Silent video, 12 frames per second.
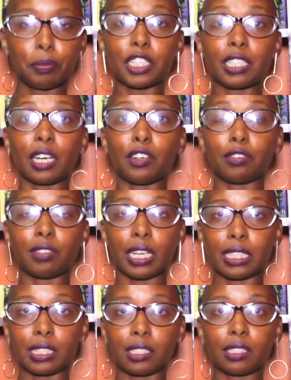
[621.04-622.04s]
preacher
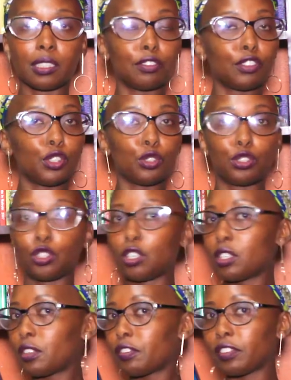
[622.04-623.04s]
of that. If you
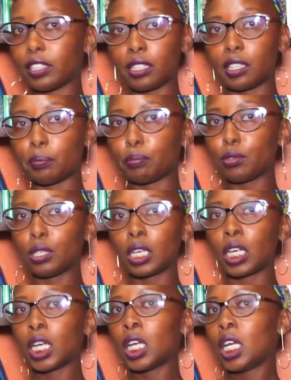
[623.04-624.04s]
don't feel the
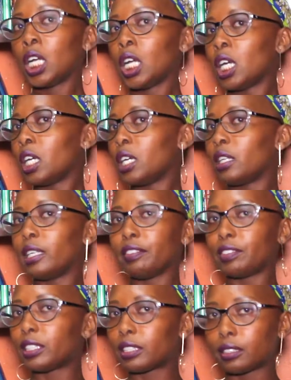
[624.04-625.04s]
book,
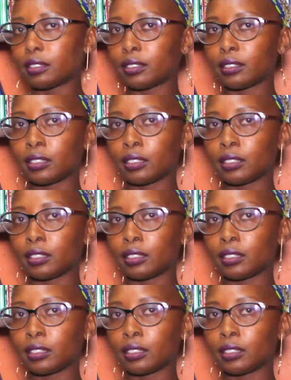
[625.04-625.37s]
leave it.